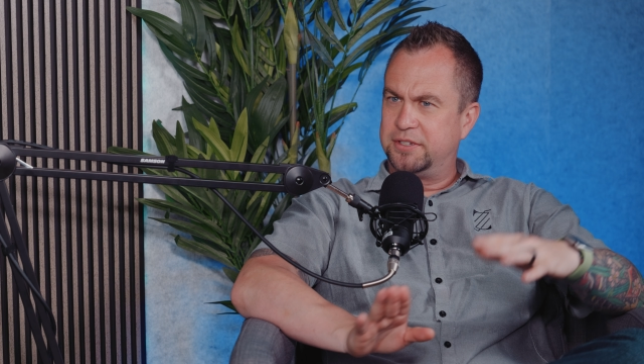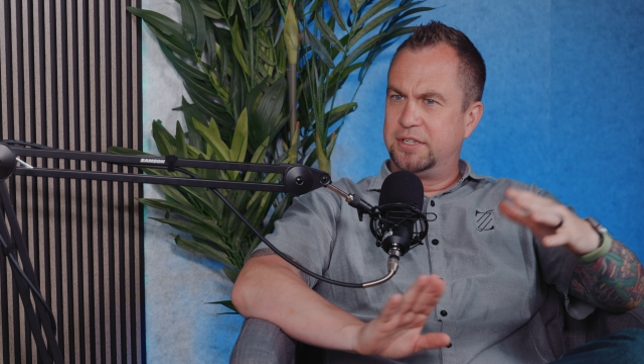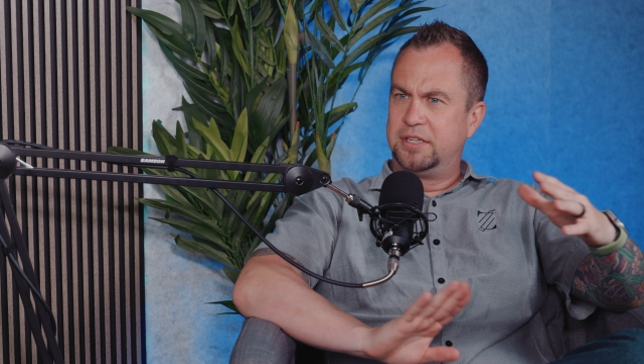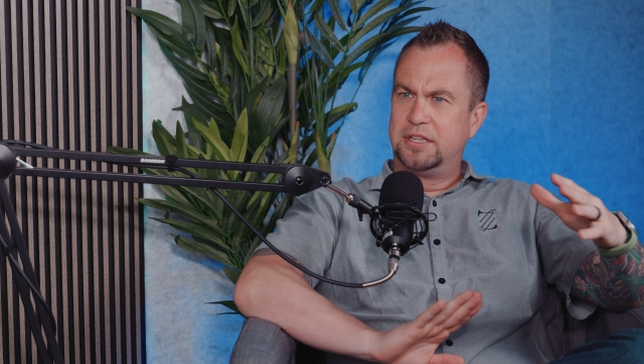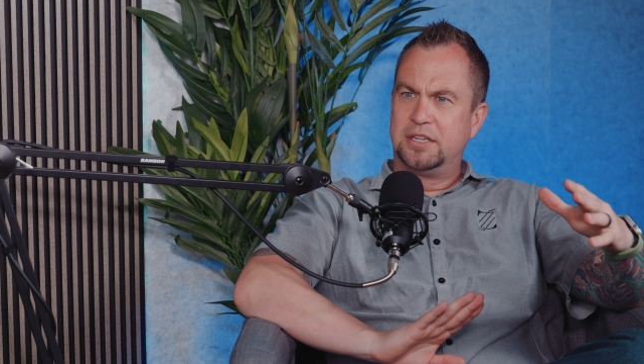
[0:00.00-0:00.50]

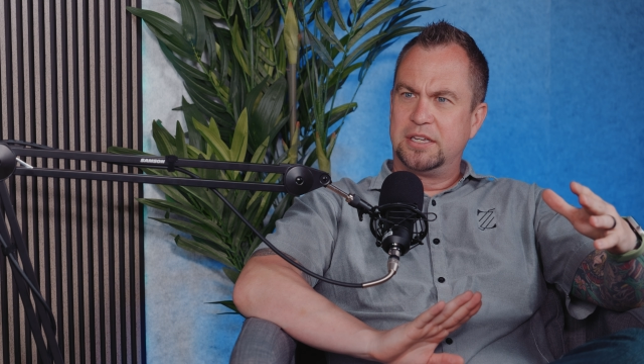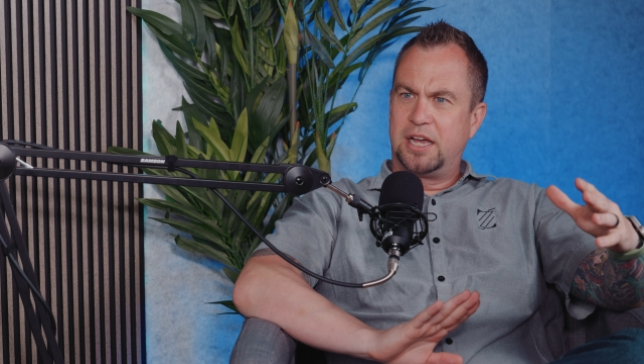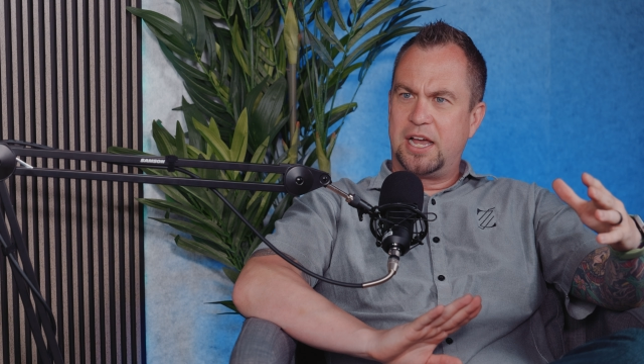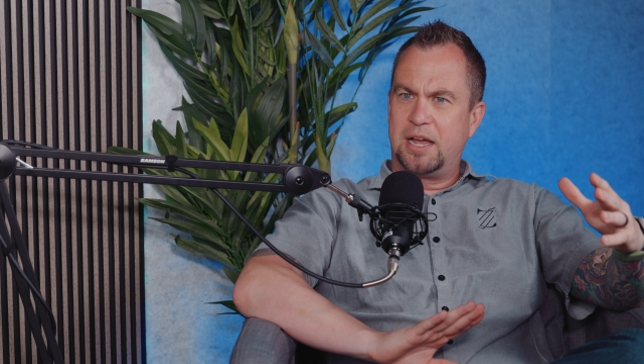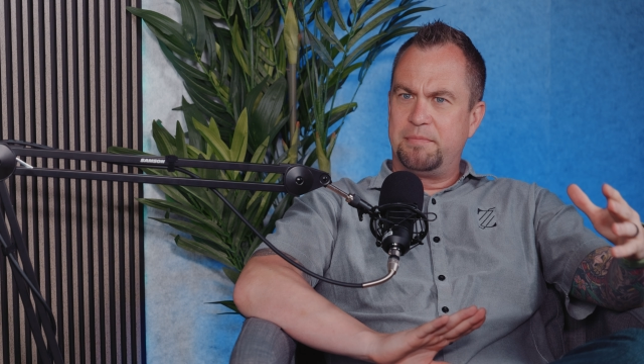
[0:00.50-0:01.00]

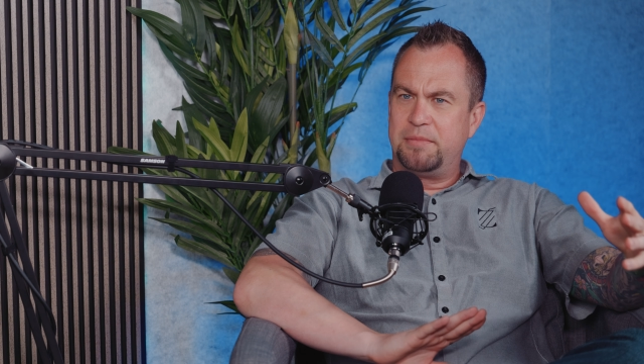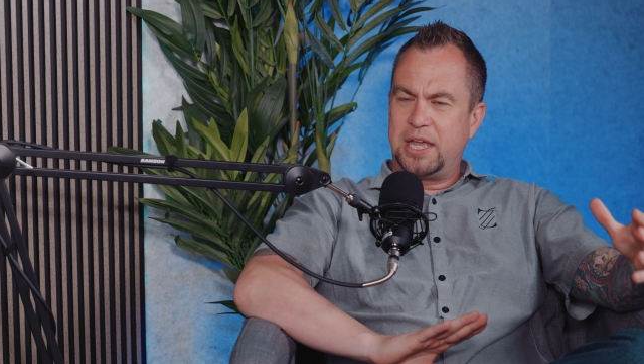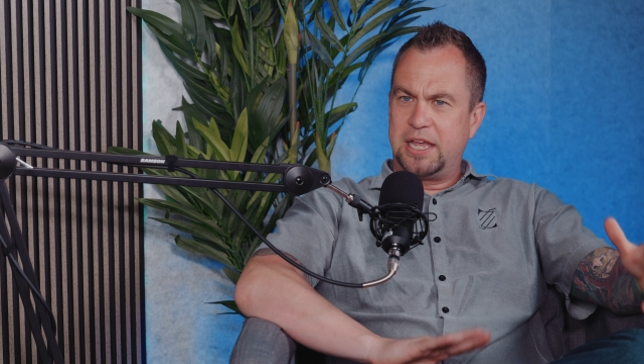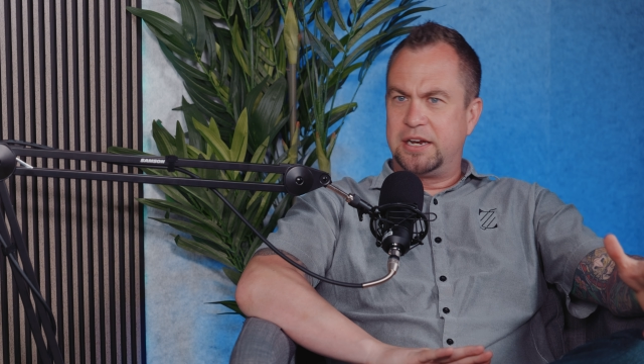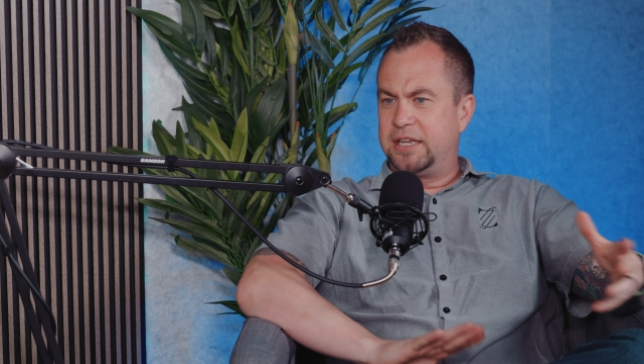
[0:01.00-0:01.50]
Mm-hmm.
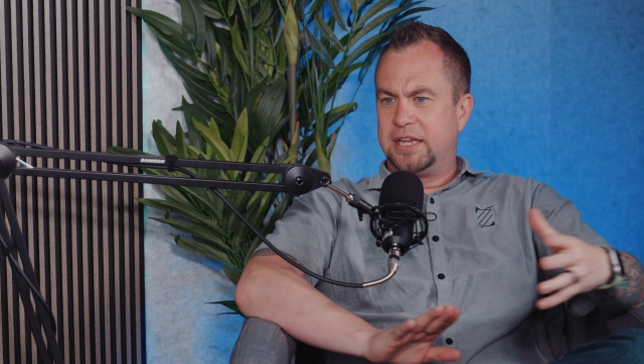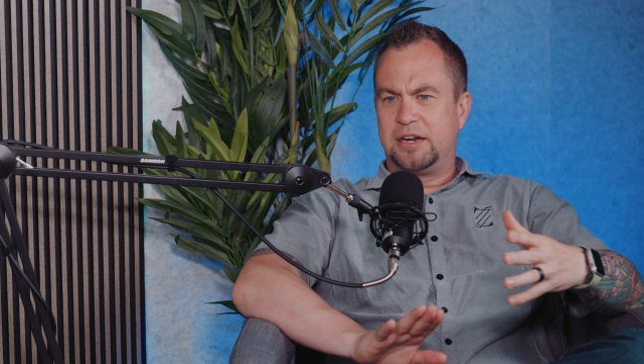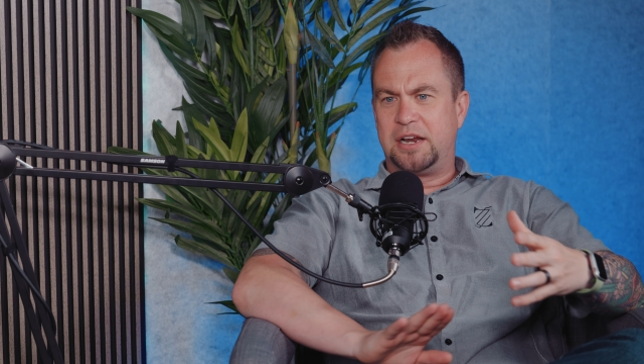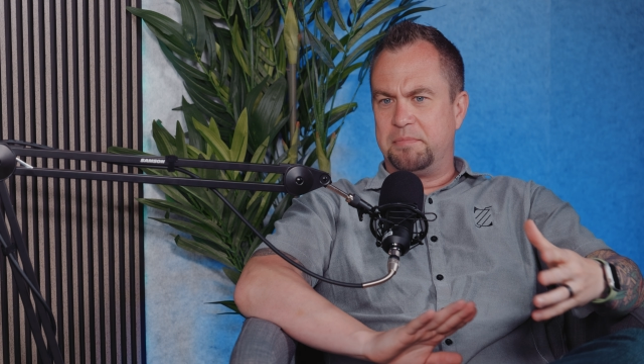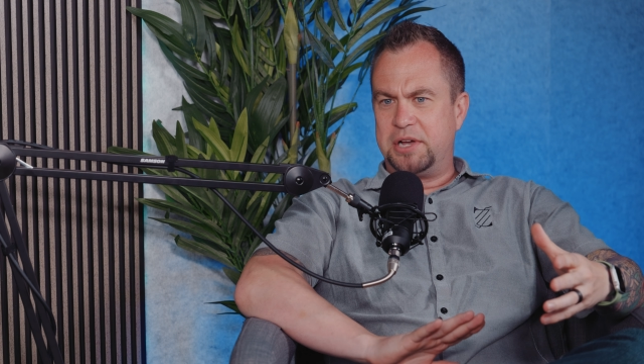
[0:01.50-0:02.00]
And again,
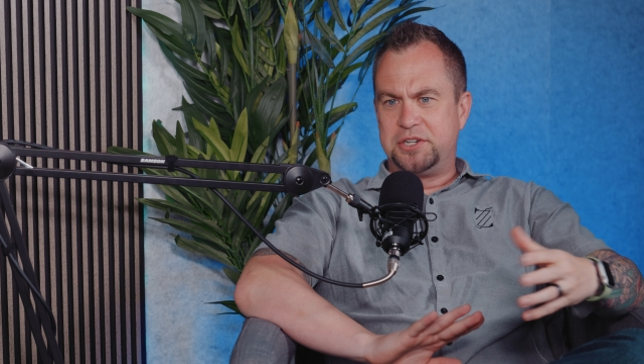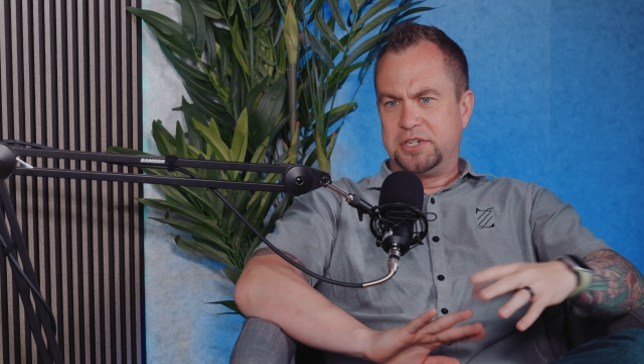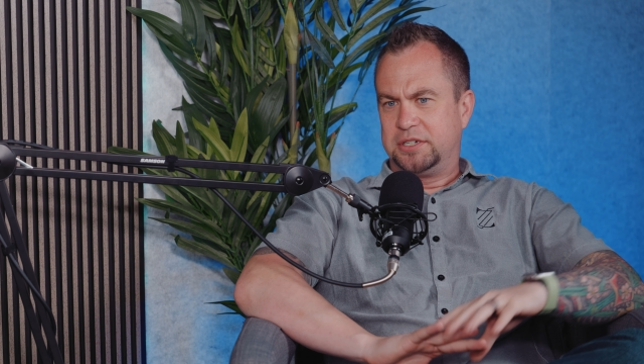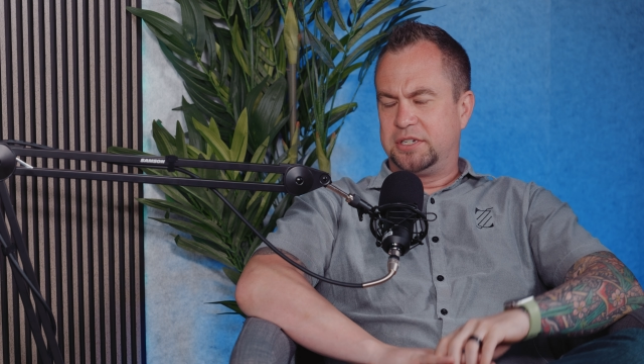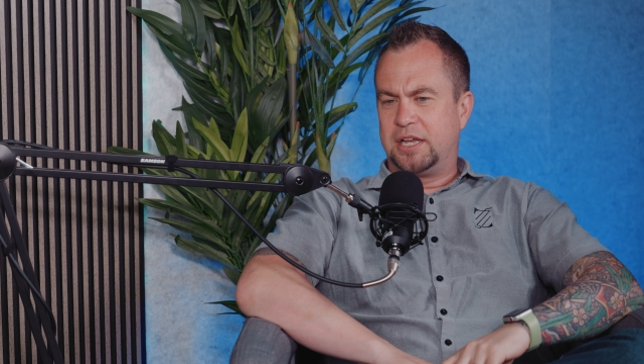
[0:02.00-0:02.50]
on a
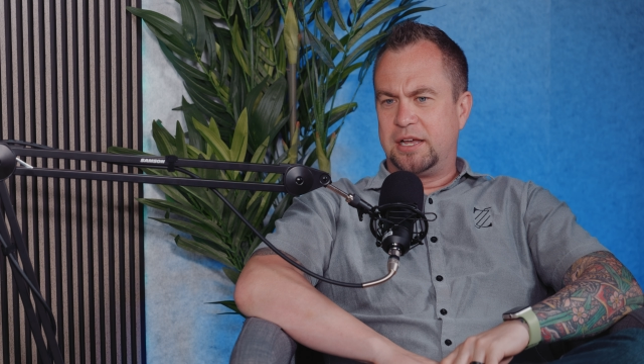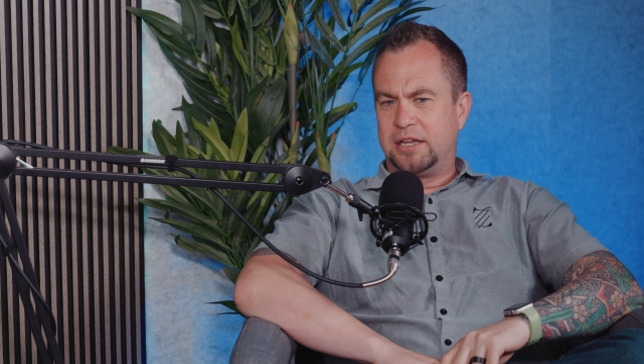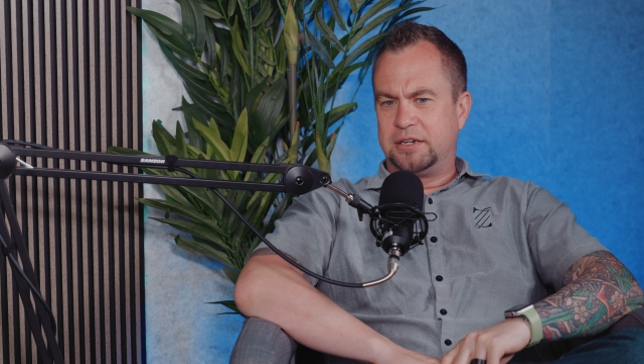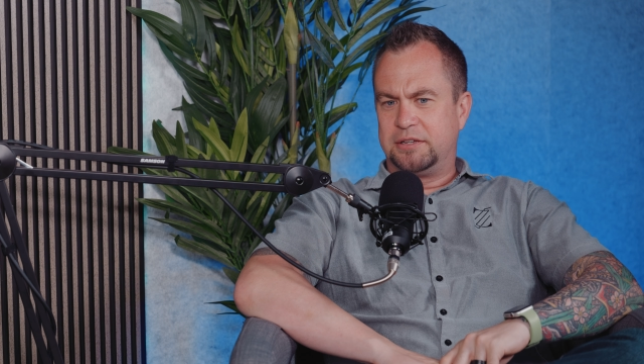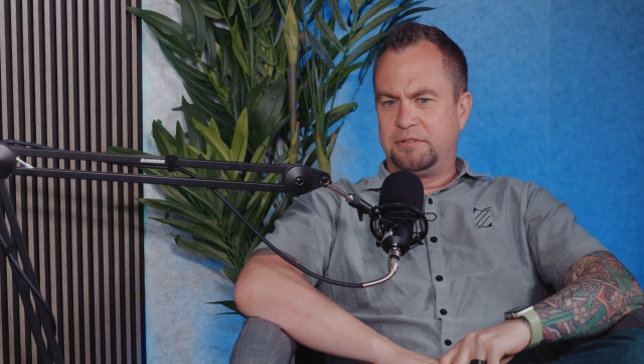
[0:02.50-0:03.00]
budget,
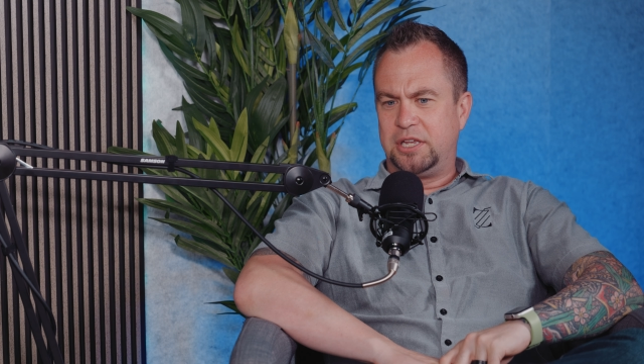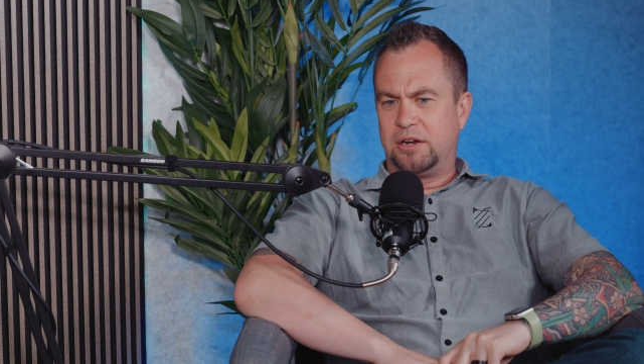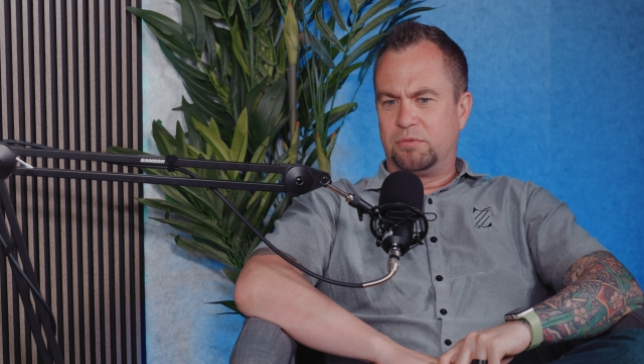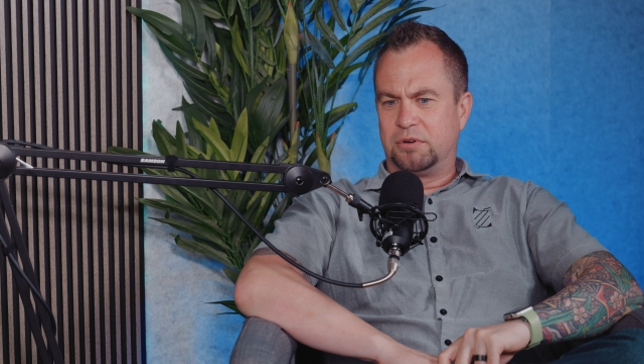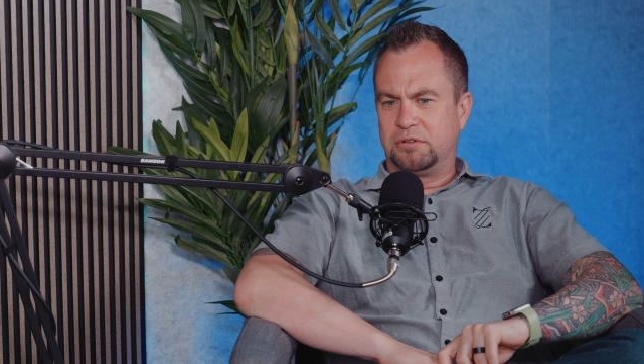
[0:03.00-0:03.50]

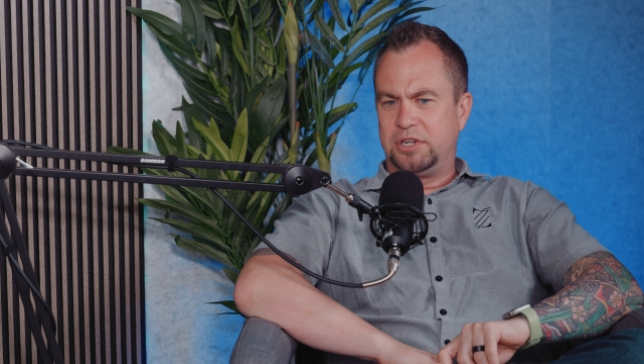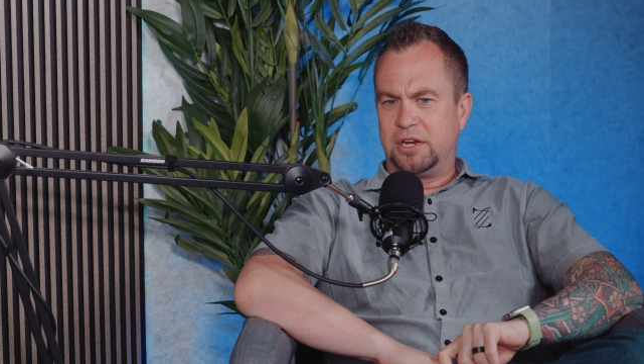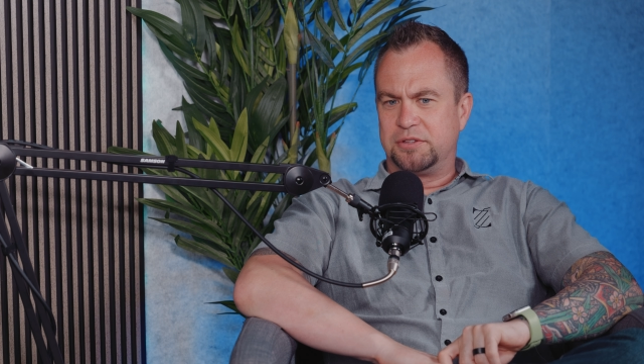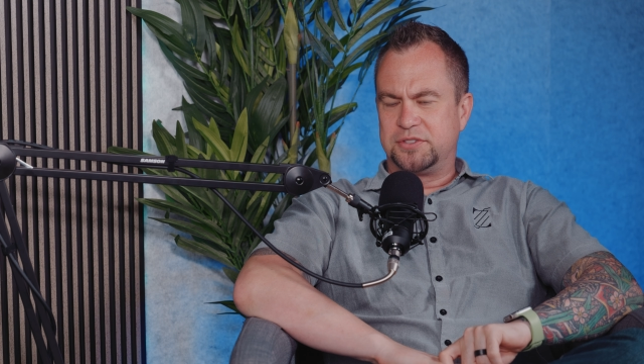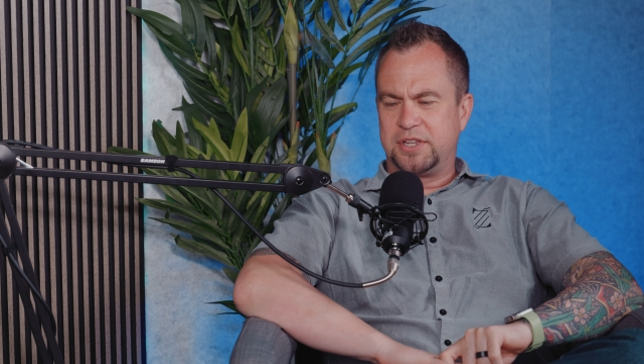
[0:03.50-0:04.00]

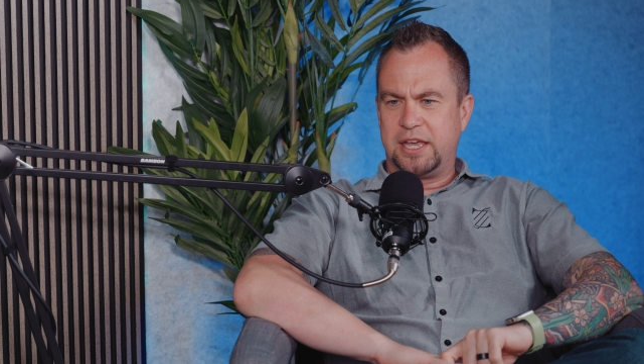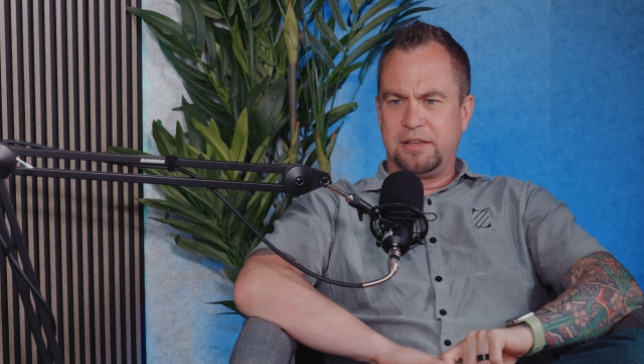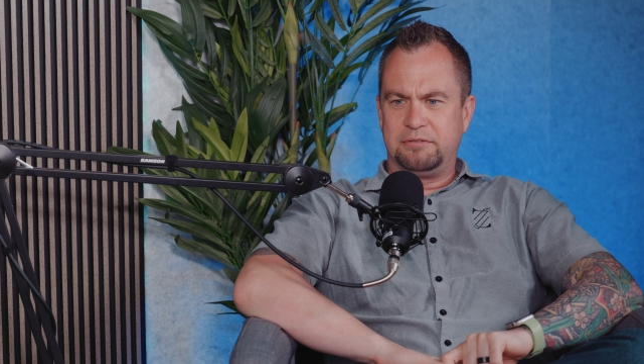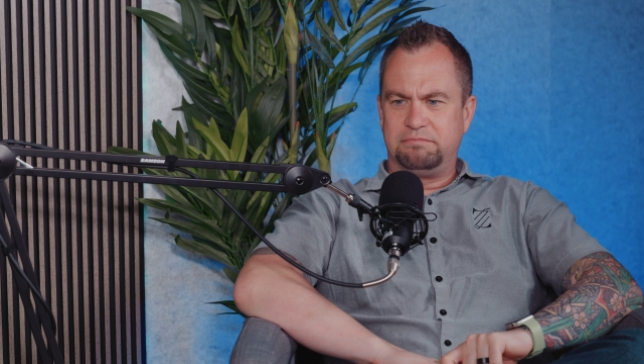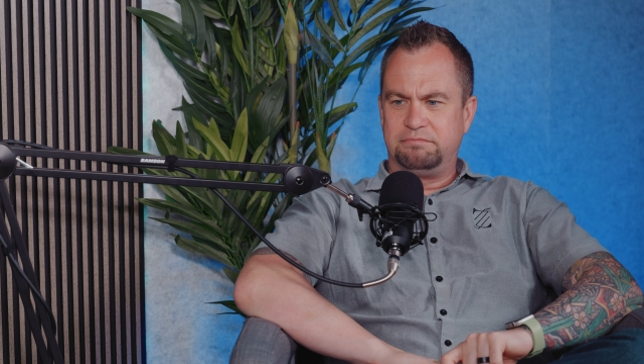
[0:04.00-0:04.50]

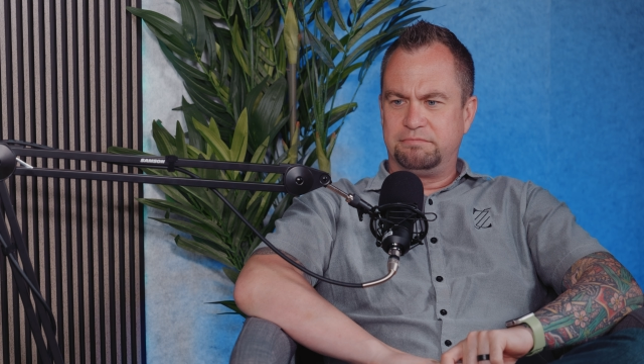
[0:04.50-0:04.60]
say